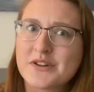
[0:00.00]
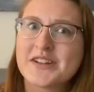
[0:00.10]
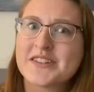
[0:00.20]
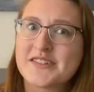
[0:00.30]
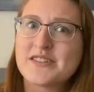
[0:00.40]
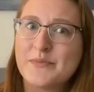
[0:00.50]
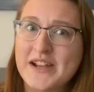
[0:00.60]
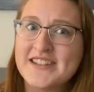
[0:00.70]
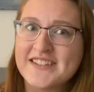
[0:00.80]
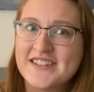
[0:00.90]

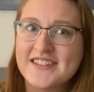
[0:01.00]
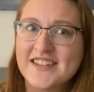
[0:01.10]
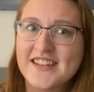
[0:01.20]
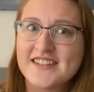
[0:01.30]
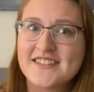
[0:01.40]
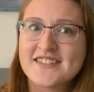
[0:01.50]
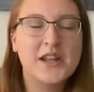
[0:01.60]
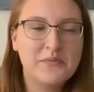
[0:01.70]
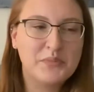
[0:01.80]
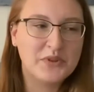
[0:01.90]
spicy scenes.
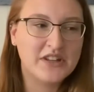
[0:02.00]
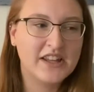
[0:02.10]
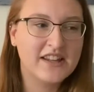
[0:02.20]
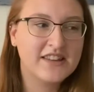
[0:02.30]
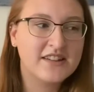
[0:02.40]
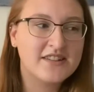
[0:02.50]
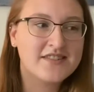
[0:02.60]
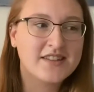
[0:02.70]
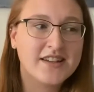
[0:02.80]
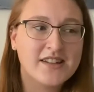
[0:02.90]
In Bully, there's
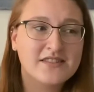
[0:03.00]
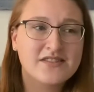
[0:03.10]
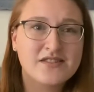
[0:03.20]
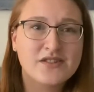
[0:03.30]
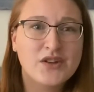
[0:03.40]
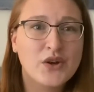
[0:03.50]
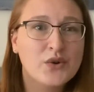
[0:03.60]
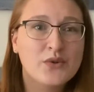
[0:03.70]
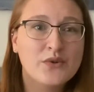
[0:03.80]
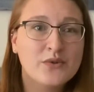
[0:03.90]
like
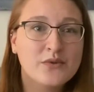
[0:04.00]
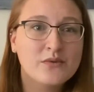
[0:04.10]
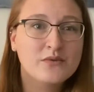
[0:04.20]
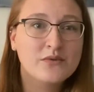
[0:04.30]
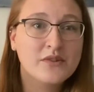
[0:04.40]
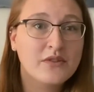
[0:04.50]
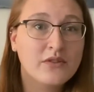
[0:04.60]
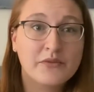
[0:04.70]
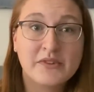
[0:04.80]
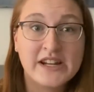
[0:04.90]

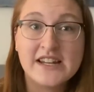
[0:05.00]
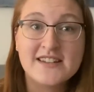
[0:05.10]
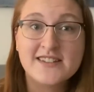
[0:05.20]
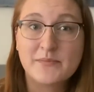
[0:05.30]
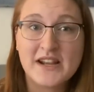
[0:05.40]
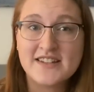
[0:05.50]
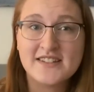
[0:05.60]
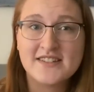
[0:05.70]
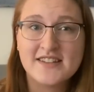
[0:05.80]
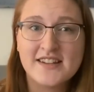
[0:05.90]
2-3
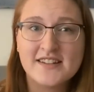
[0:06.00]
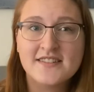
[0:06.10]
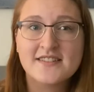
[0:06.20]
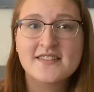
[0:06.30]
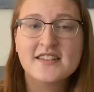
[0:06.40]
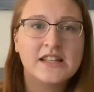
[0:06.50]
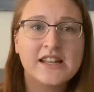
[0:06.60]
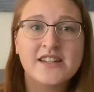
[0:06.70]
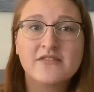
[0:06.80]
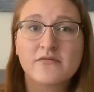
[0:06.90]
spicy scenes.
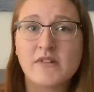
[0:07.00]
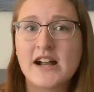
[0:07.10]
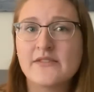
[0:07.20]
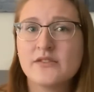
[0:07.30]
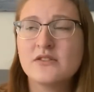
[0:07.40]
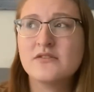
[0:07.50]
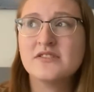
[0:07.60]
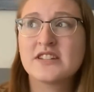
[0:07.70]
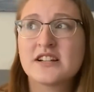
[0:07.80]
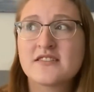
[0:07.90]
In
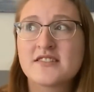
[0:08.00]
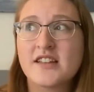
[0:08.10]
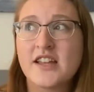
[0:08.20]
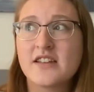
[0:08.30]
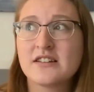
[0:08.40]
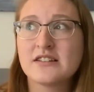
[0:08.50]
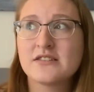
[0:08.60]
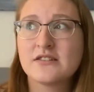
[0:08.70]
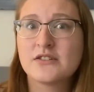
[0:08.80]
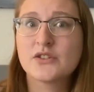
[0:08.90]
Rival, there's like
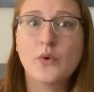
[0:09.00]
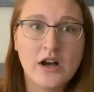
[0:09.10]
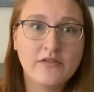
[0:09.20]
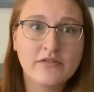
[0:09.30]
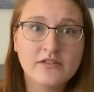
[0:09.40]
12.